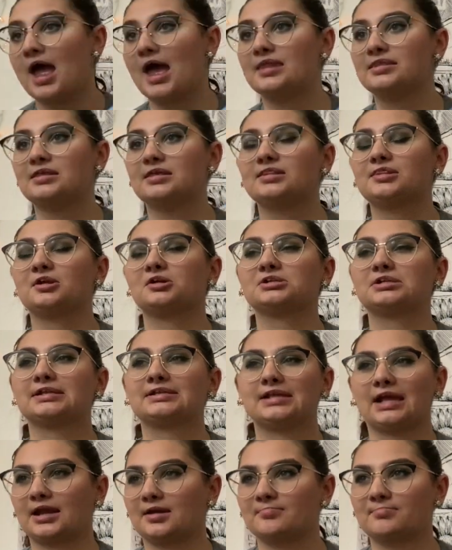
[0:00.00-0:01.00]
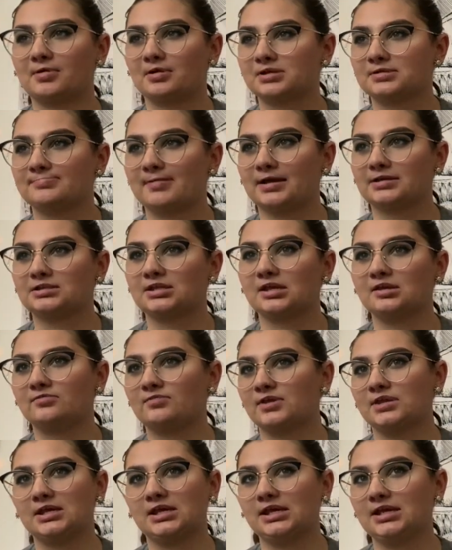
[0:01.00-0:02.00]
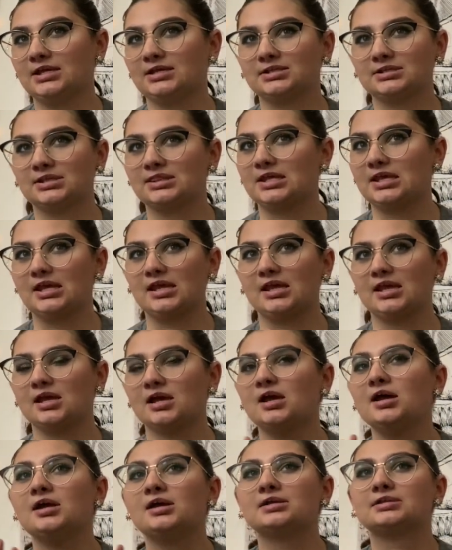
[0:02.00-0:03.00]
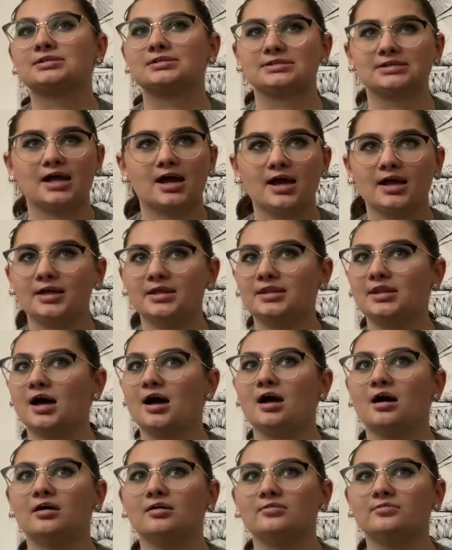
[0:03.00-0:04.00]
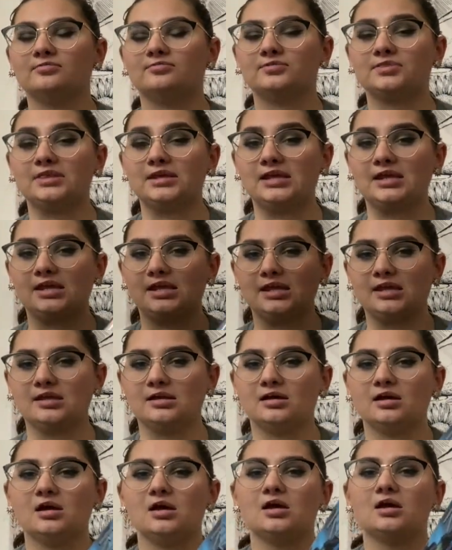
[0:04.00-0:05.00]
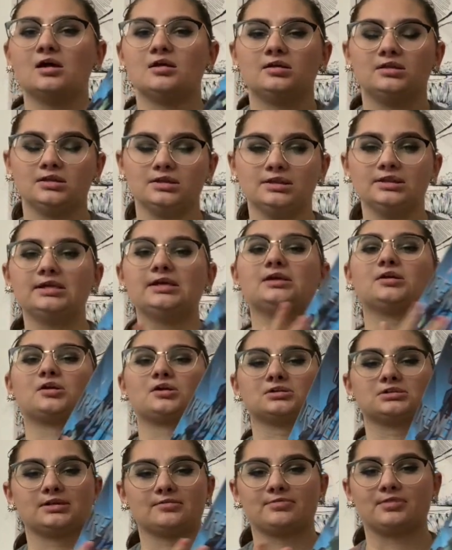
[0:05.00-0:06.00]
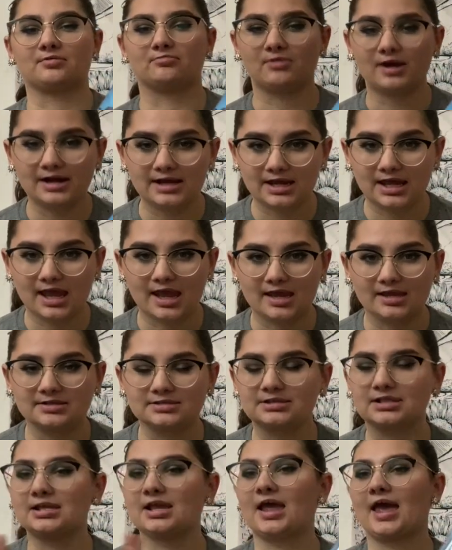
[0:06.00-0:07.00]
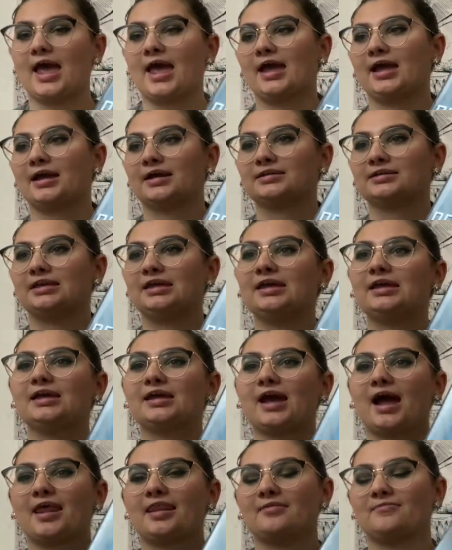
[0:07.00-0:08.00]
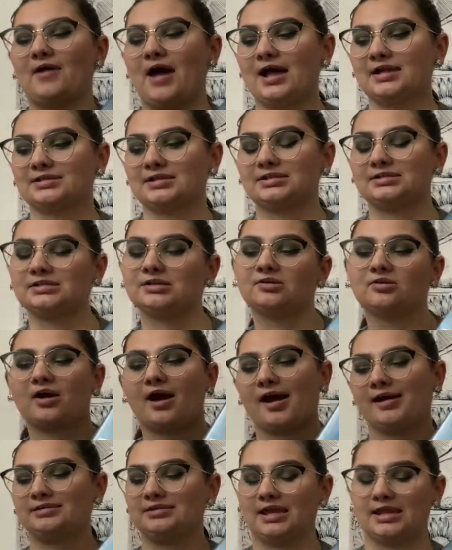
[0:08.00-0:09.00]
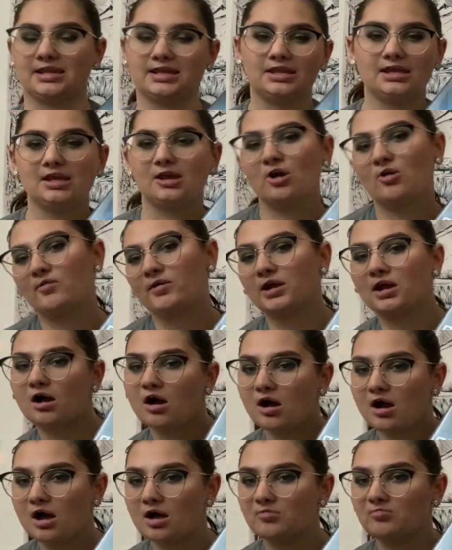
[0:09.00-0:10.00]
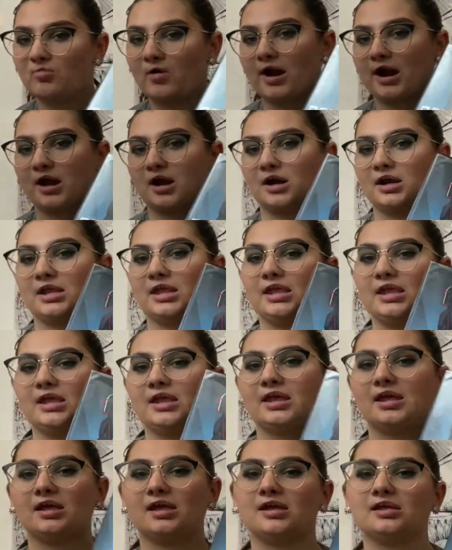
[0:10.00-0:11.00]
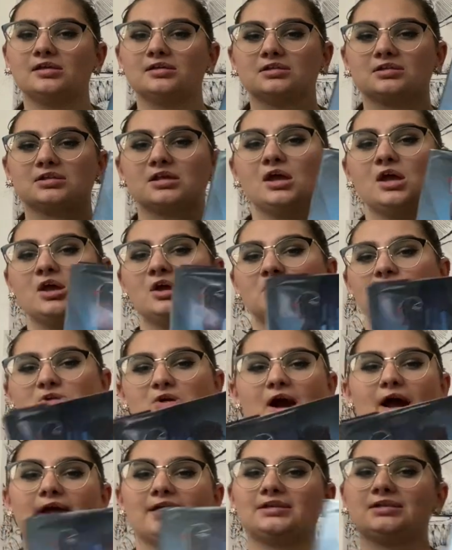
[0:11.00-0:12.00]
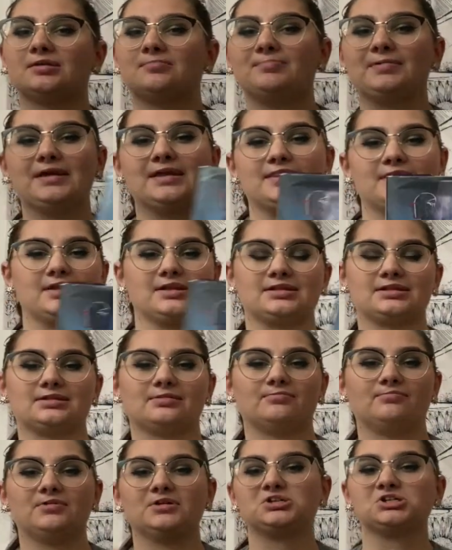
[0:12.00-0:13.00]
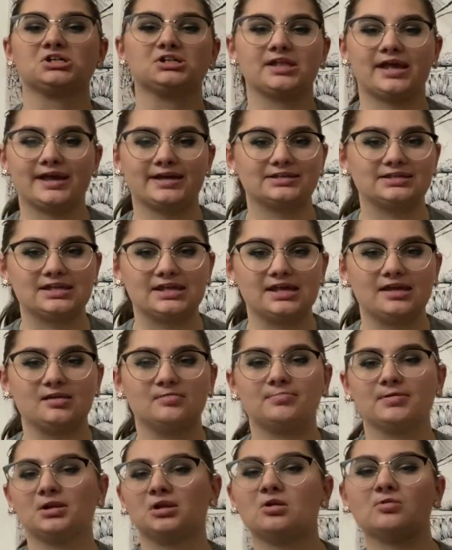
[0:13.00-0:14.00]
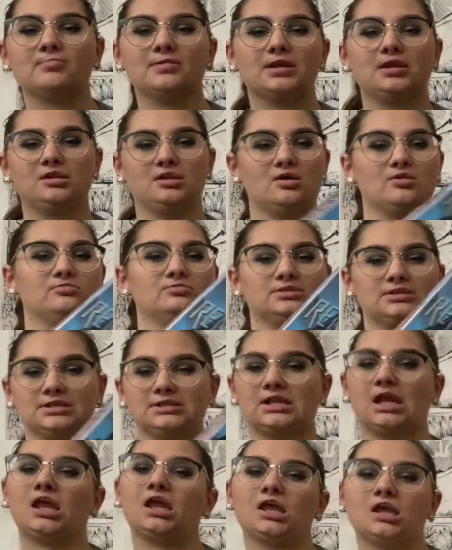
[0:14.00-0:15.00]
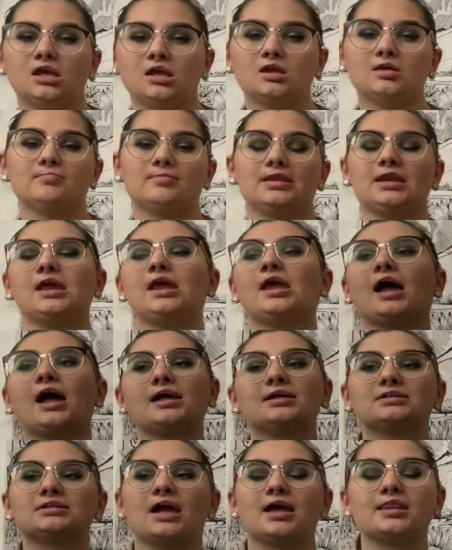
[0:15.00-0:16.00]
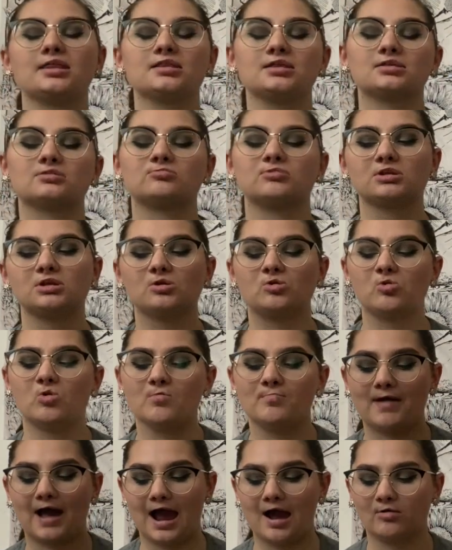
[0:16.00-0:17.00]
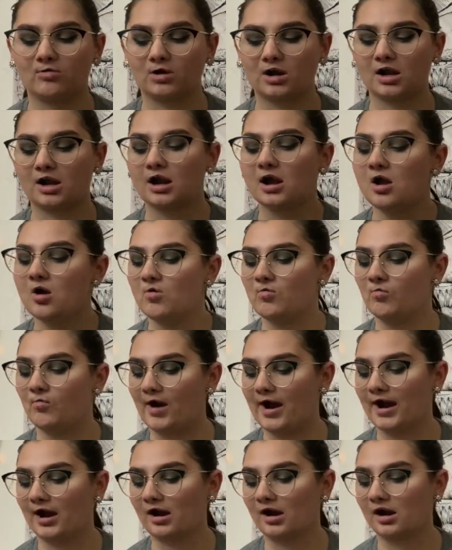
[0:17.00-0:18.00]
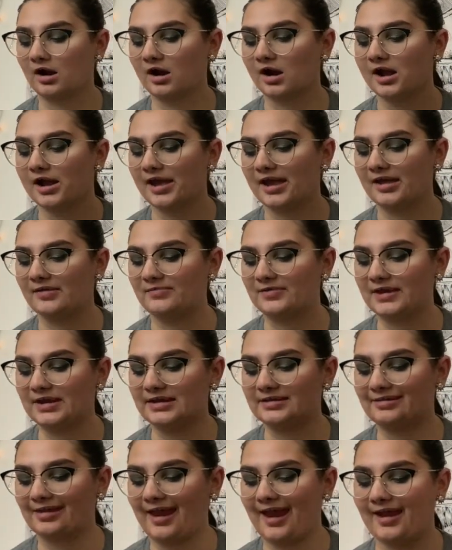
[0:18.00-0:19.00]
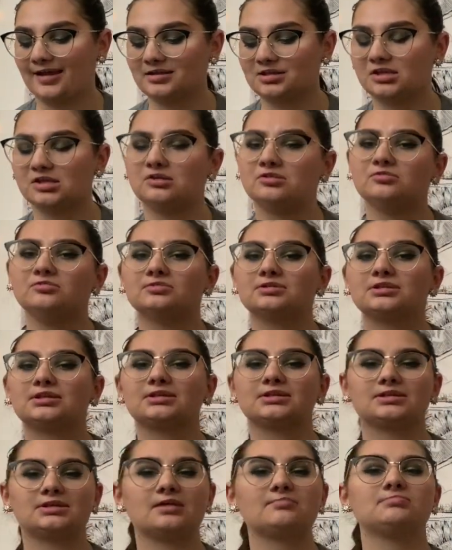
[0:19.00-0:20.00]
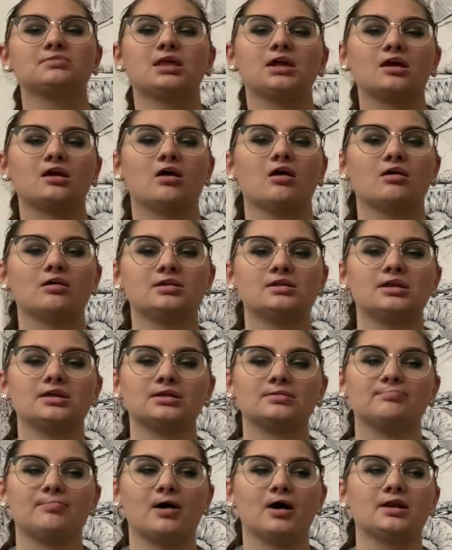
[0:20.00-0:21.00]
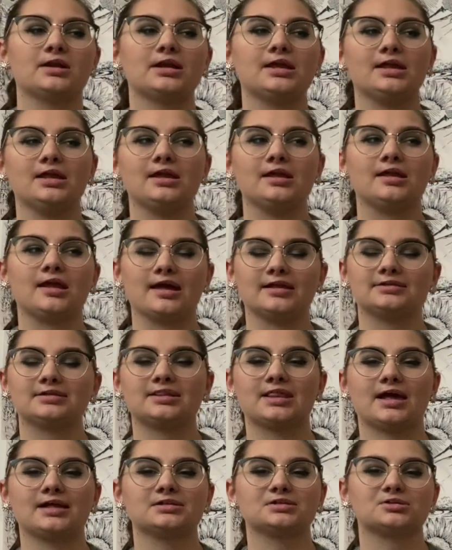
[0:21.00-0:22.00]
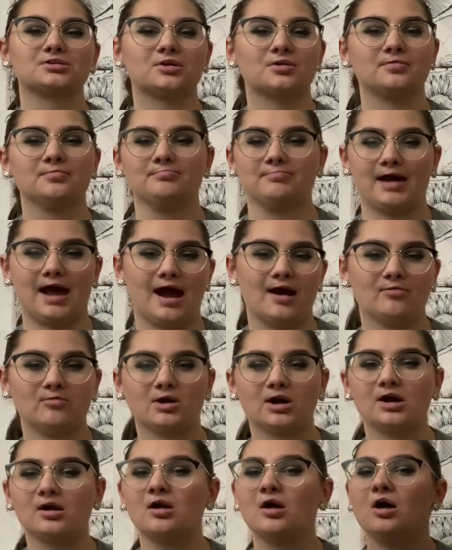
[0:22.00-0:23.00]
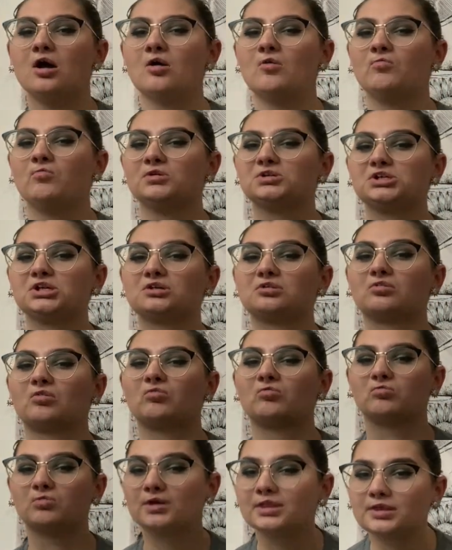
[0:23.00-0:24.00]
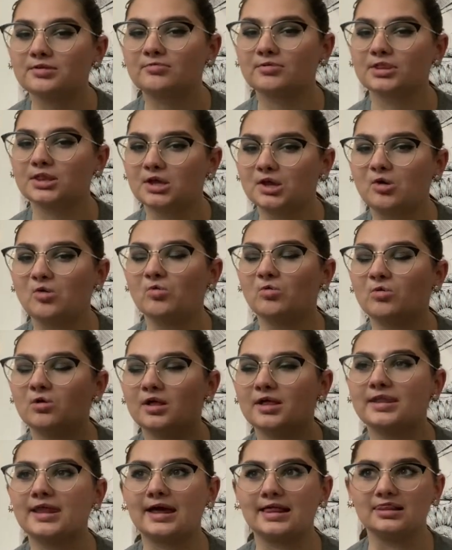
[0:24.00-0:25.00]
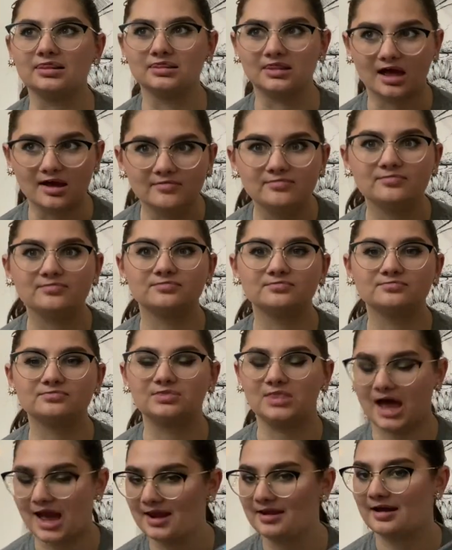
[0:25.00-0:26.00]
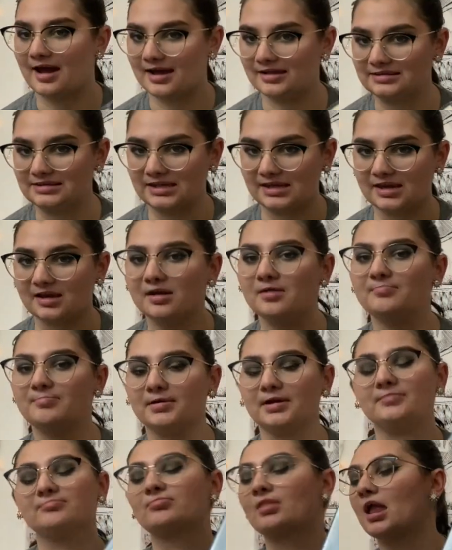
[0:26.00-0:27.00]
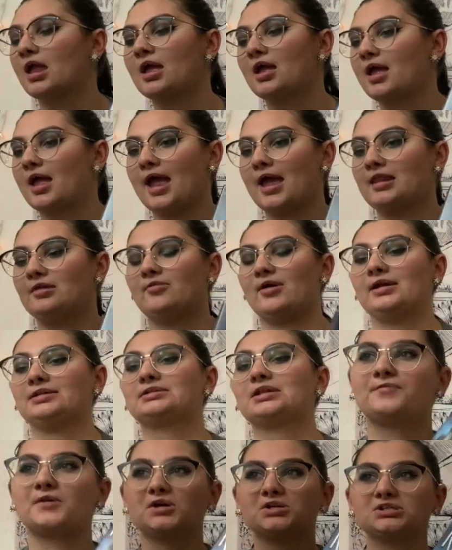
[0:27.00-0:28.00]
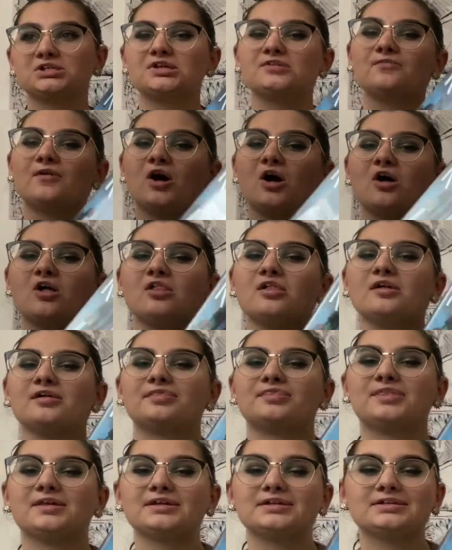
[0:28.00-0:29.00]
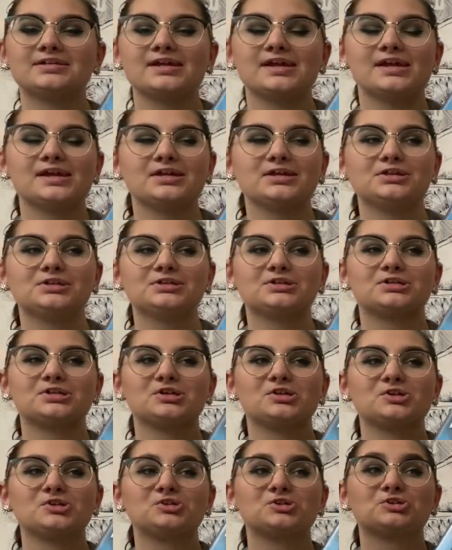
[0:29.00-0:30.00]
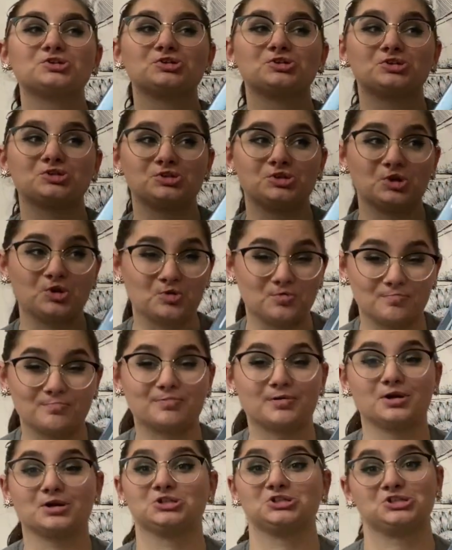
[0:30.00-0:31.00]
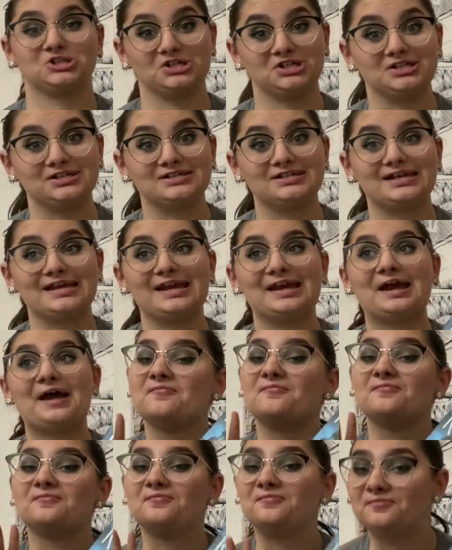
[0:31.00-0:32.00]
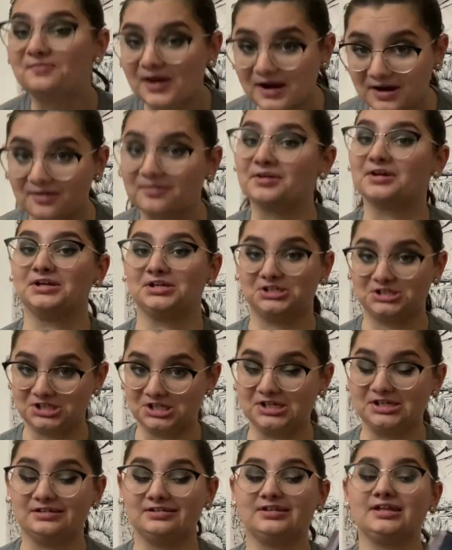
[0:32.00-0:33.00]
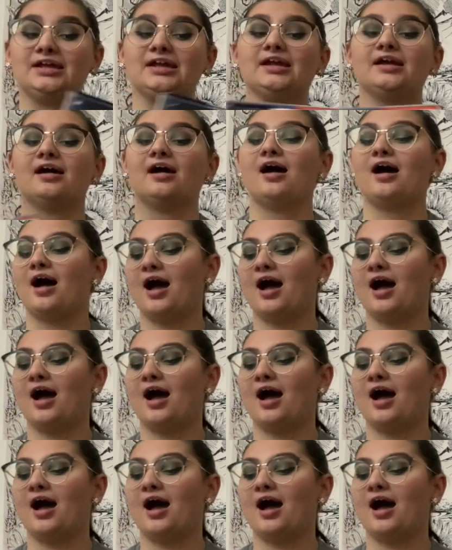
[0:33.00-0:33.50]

And then there's a second perspective, and he's the son of the leaders of the renegades, and he kind of has a secret identity going on where he is trying to be this vigilante, but nobody knows it's him. And he has kind of this really cool power where if he tattoos something on his body, he gets that certain power, which is really, really cool, and I love that idea. But anyways, first of all, this is super cheesy, very cheesy.